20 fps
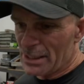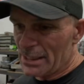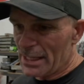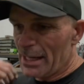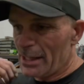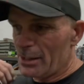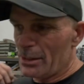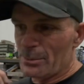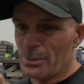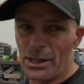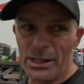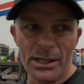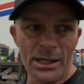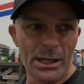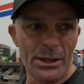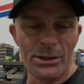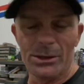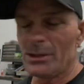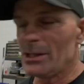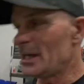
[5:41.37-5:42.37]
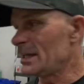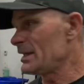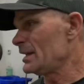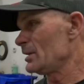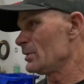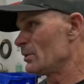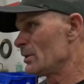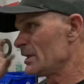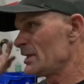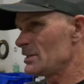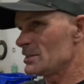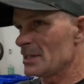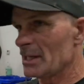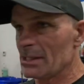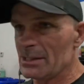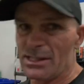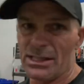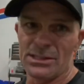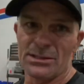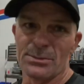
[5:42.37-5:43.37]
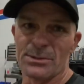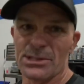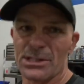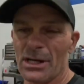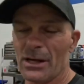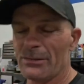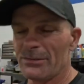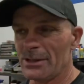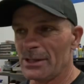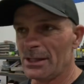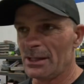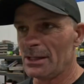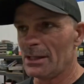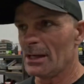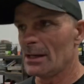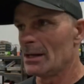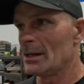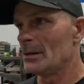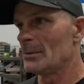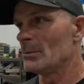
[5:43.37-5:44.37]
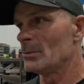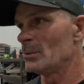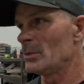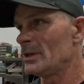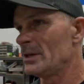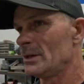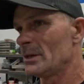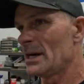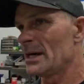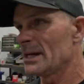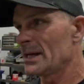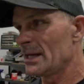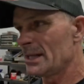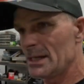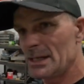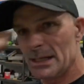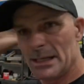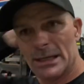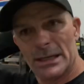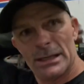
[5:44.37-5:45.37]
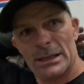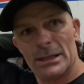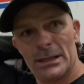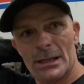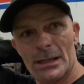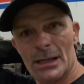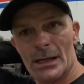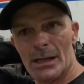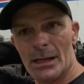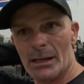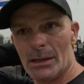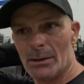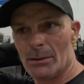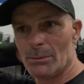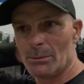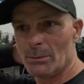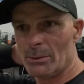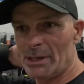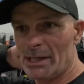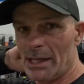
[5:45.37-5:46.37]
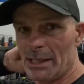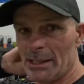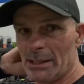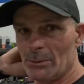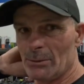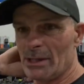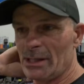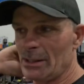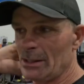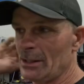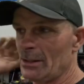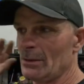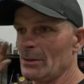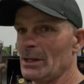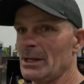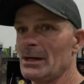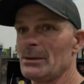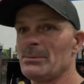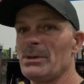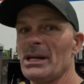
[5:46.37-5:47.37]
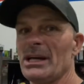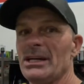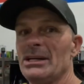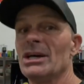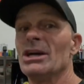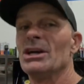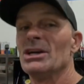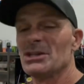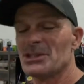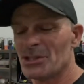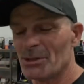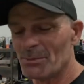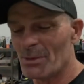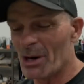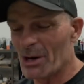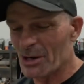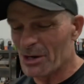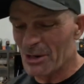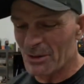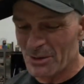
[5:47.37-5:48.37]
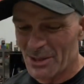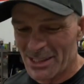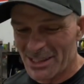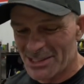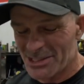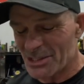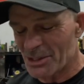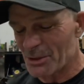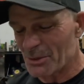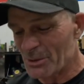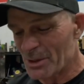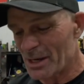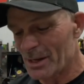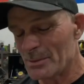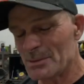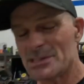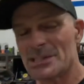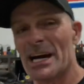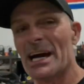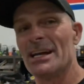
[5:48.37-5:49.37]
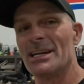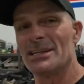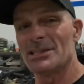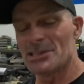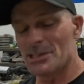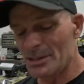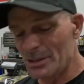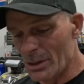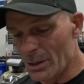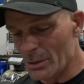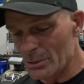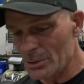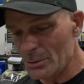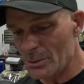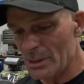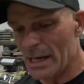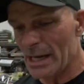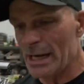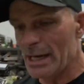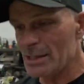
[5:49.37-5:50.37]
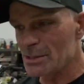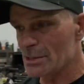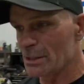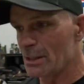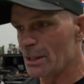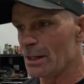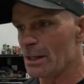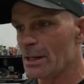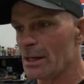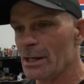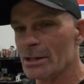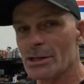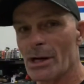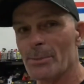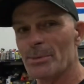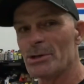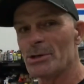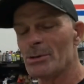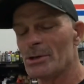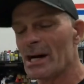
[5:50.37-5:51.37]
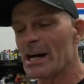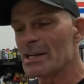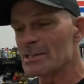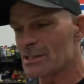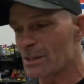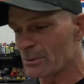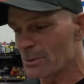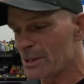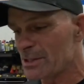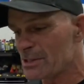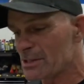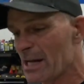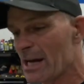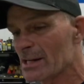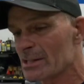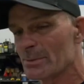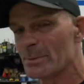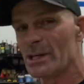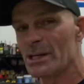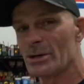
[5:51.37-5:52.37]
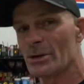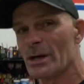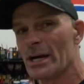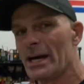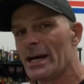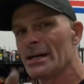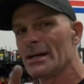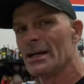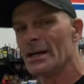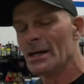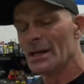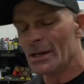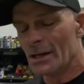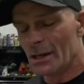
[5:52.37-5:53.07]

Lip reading: you get out of here, Brandon. I know you got to get going. He's got to take some stuff, and then I got to get in, and we got to get ready to get on the airplane tomorrow. So excited to see all you guys, and a couple of you guys that reached out to me, Greg.